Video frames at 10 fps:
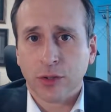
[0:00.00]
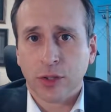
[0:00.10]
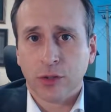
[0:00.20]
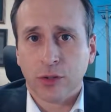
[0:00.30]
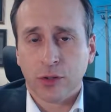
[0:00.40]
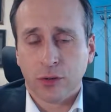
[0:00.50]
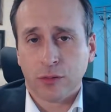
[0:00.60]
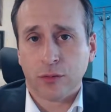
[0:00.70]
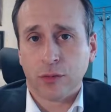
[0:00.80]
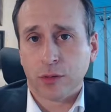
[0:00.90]
to
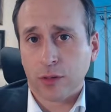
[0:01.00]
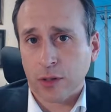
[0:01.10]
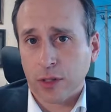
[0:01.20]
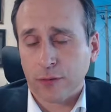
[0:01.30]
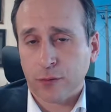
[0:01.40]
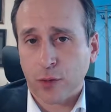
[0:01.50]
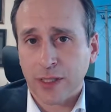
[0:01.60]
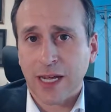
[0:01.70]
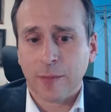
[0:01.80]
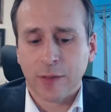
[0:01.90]
you or for
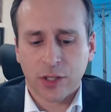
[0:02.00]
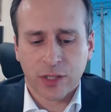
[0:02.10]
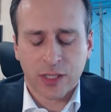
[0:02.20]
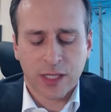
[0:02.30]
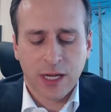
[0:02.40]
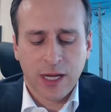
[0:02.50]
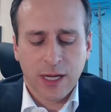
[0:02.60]
damages.